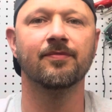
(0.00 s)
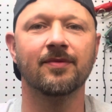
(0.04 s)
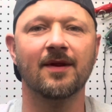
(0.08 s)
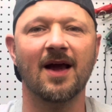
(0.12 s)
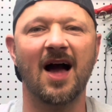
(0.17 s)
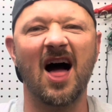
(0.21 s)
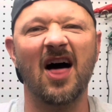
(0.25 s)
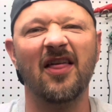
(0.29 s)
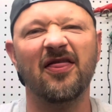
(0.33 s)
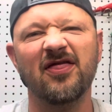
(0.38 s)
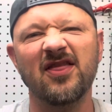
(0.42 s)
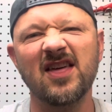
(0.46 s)

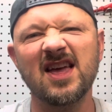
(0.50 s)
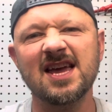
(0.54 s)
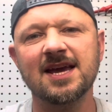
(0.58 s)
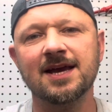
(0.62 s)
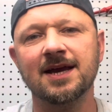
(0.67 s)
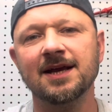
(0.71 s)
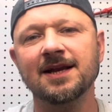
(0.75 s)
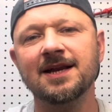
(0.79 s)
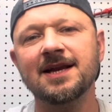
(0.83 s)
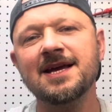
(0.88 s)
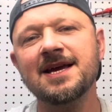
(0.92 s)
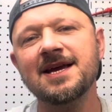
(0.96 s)
I think
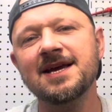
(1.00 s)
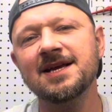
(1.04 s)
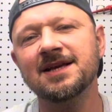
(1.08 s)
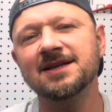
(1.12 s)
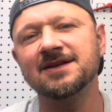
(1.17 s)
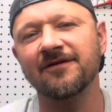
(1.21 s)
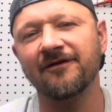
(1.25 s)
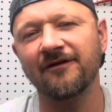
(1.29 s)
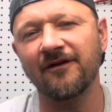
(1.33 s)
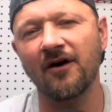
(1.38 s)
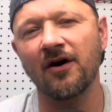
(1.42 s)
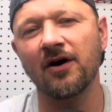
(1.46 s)
you need to
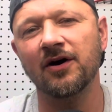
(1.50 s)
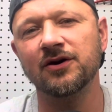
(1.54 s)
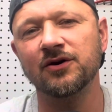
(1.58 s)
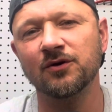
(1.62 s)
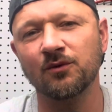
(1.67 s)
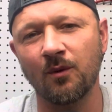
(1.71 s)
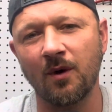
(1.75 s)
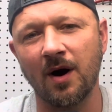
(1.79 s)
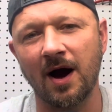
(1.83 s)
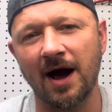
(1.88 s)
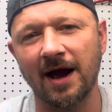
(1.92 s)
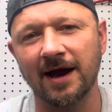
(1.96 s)
find a
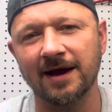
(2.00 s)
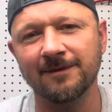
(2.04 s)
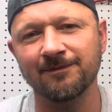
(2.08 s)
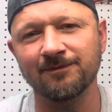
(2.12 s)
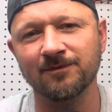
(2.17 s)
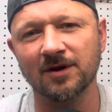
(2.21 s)
way,